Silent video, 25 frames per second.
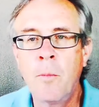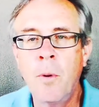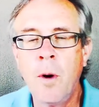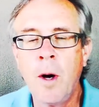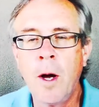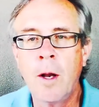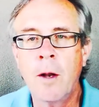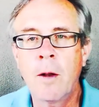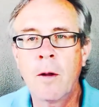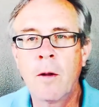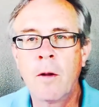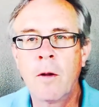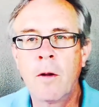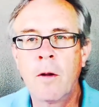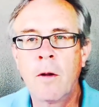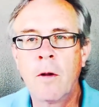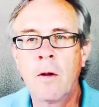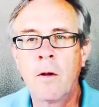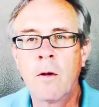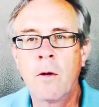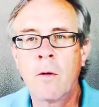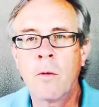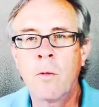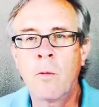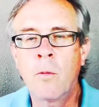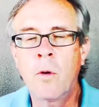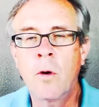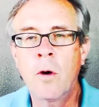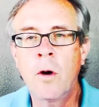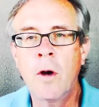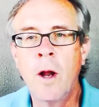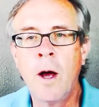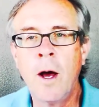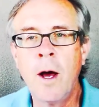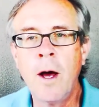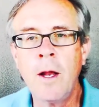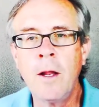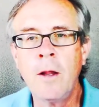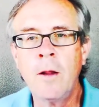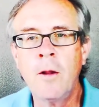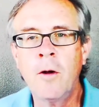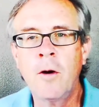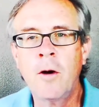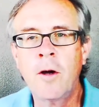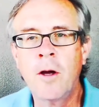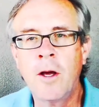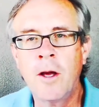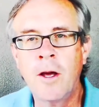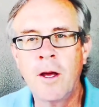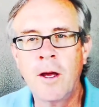but we're not
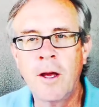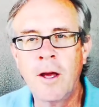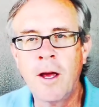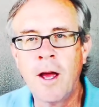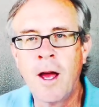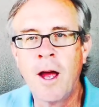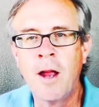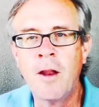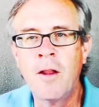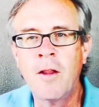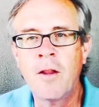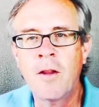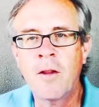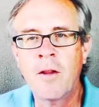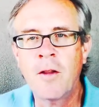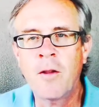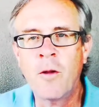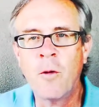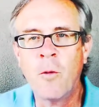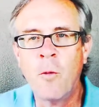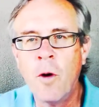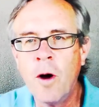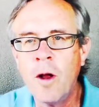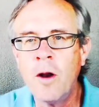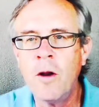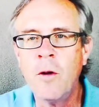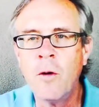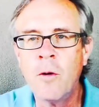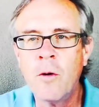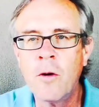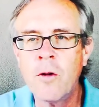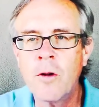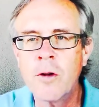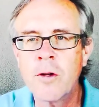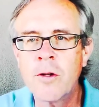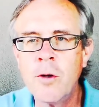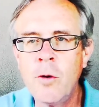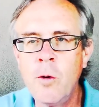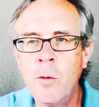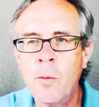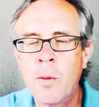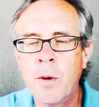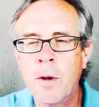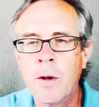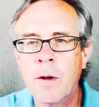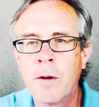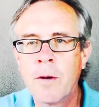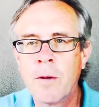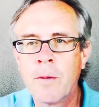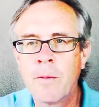looking at the one door that's
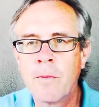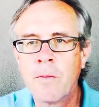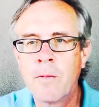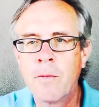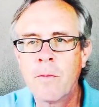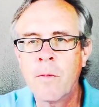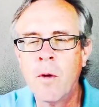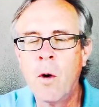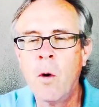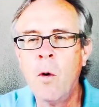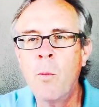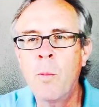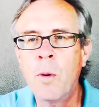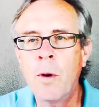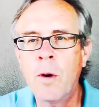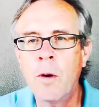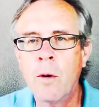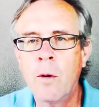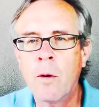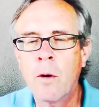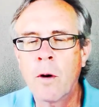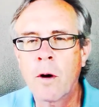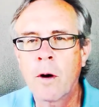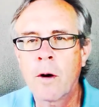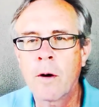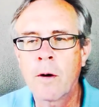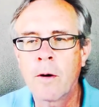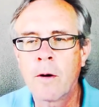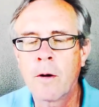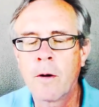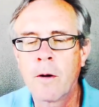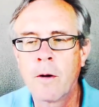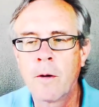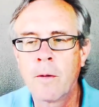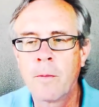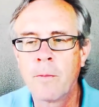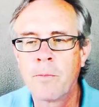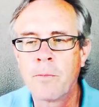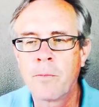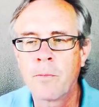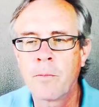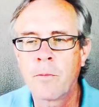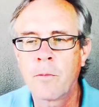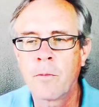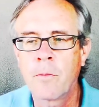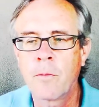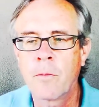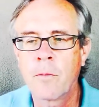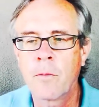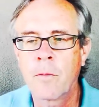open, the open door,
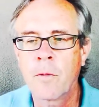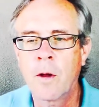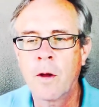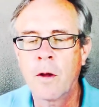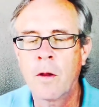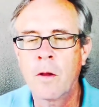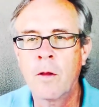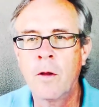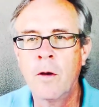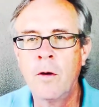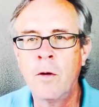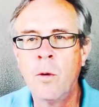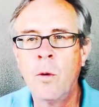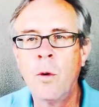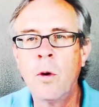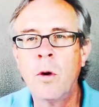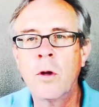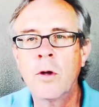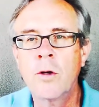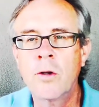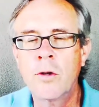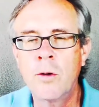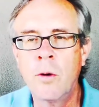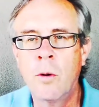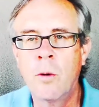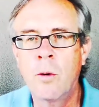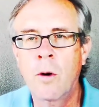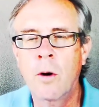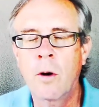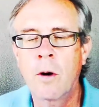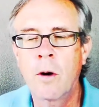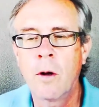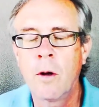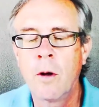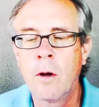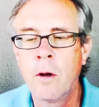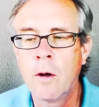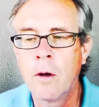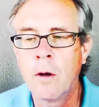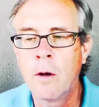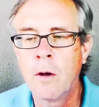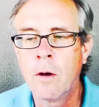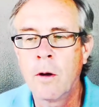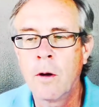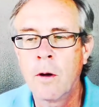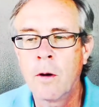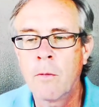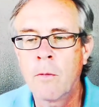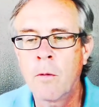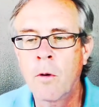the doorless door.
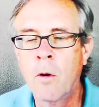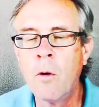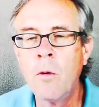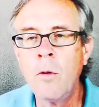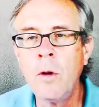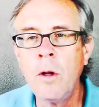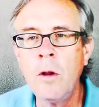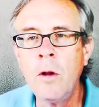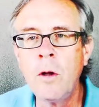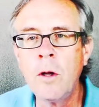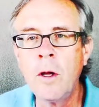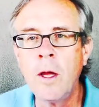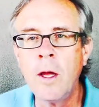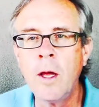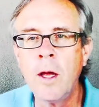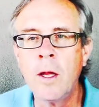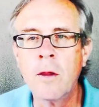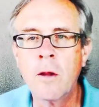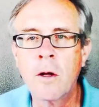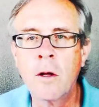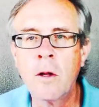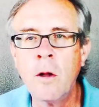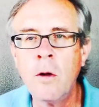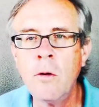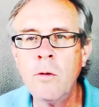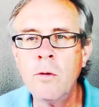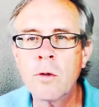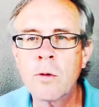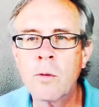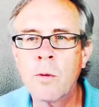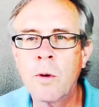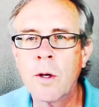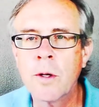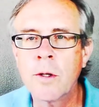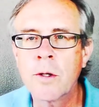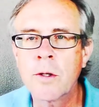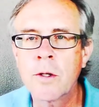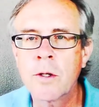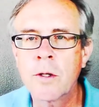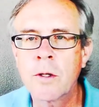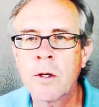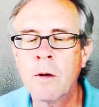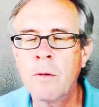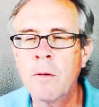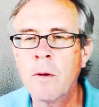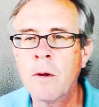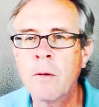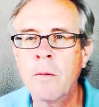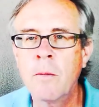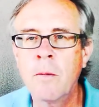We're only looking at the closed ones.
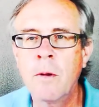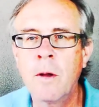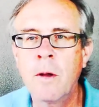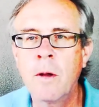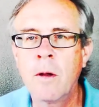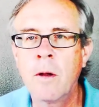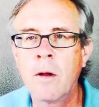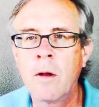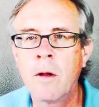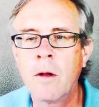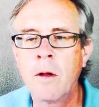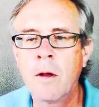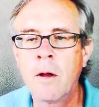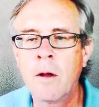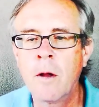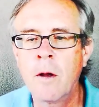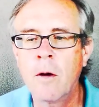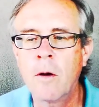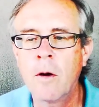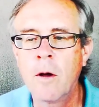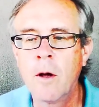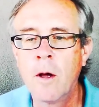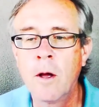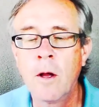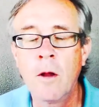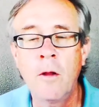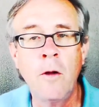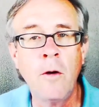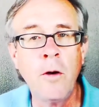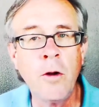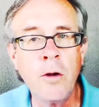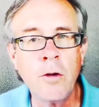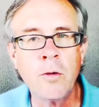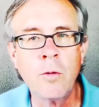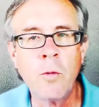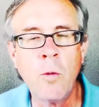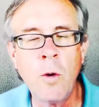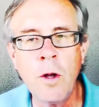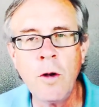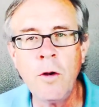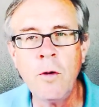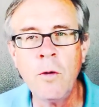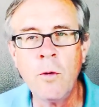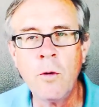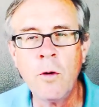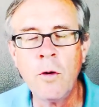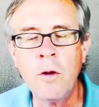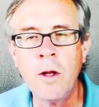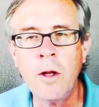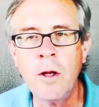There, you know, there is one
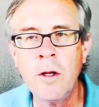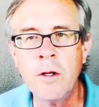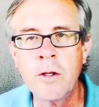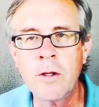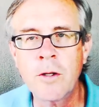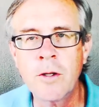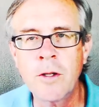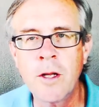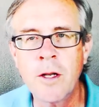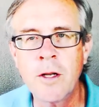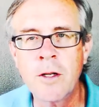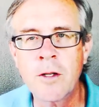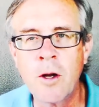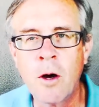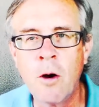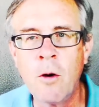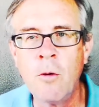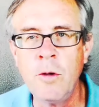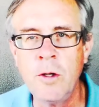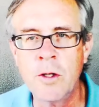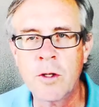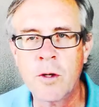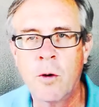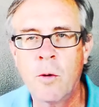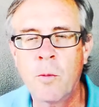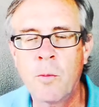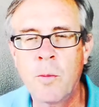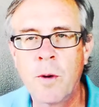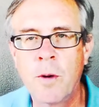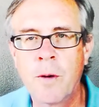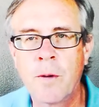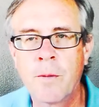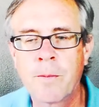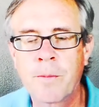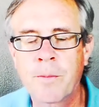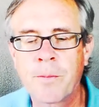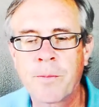door that is, that is always open.